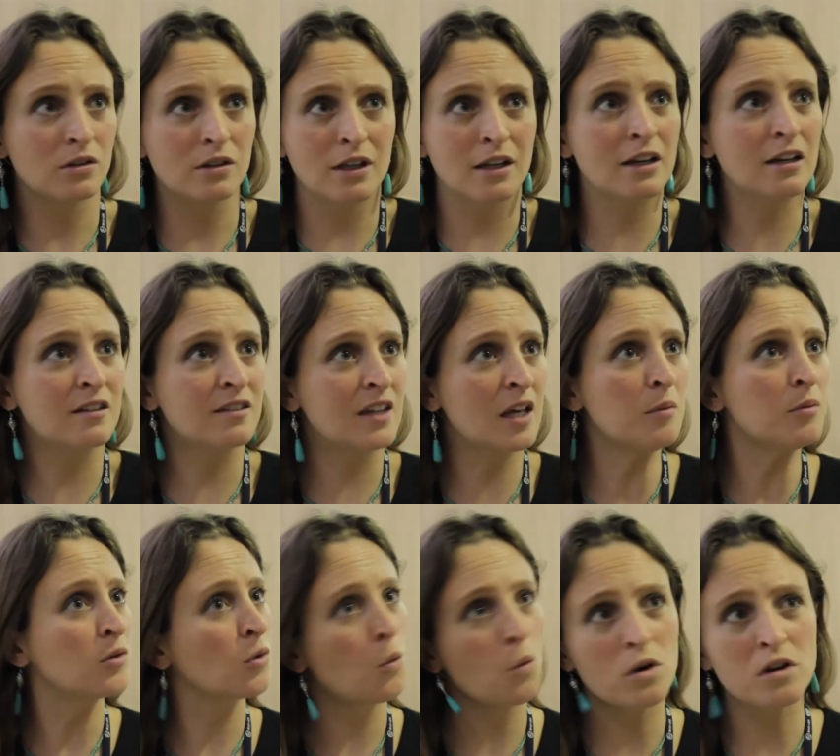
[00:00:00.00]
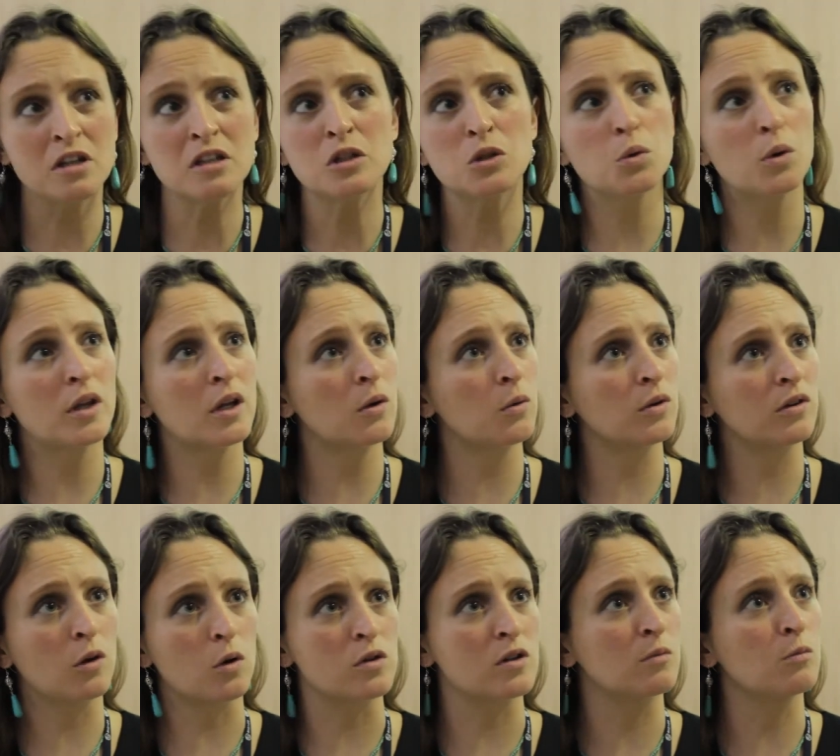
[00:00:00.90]
The next steps, working together
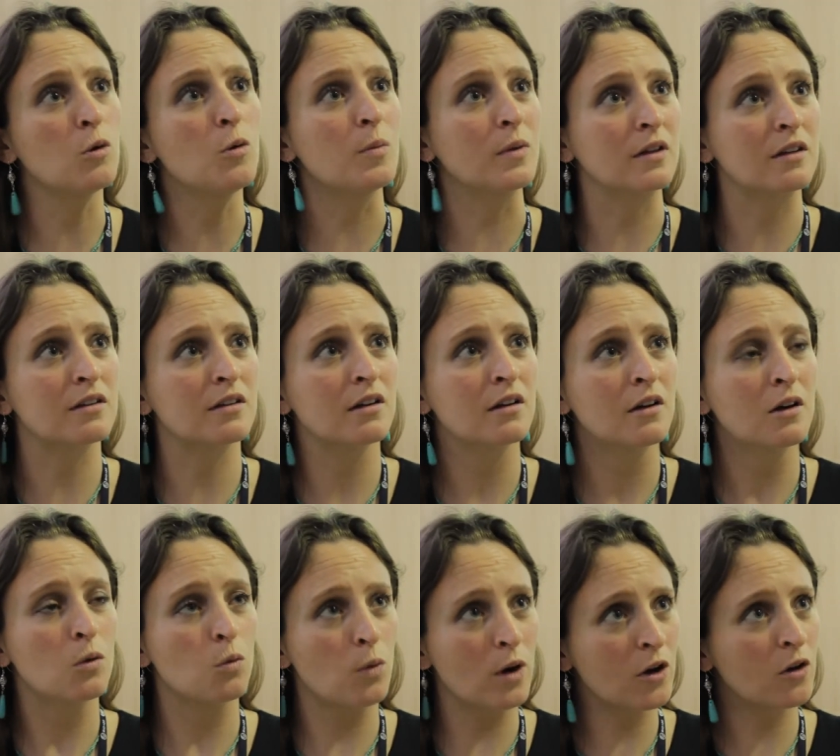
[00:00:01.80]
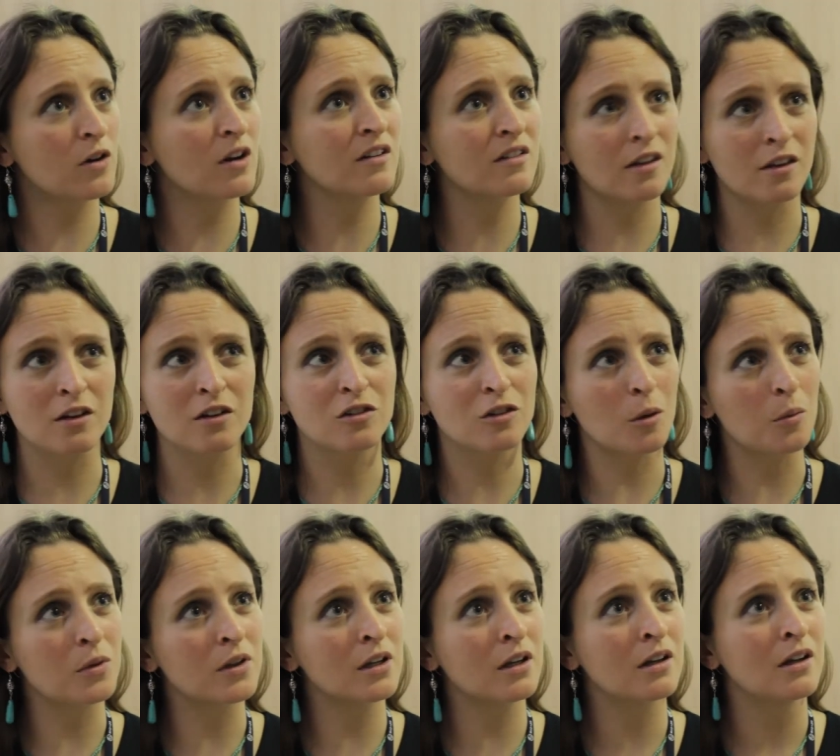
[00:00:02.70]
with social movements, recognize that there's
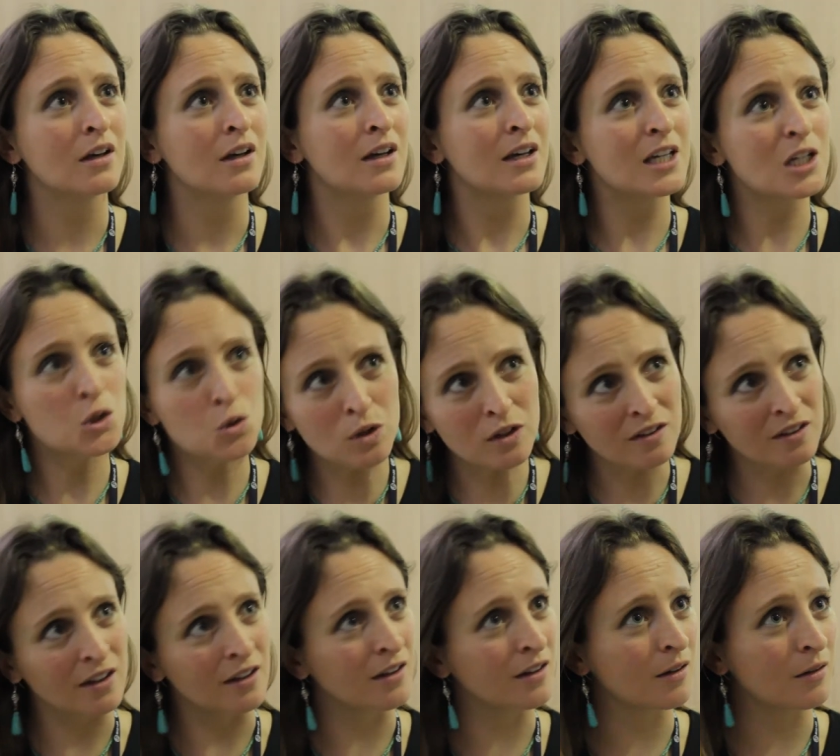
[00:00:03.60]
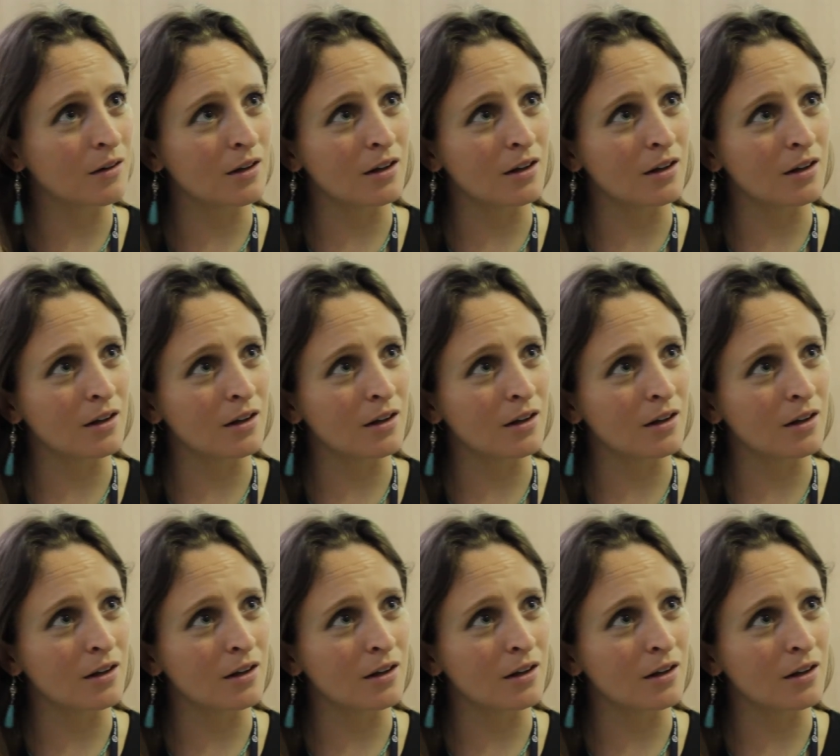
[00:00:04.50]
something intrinsic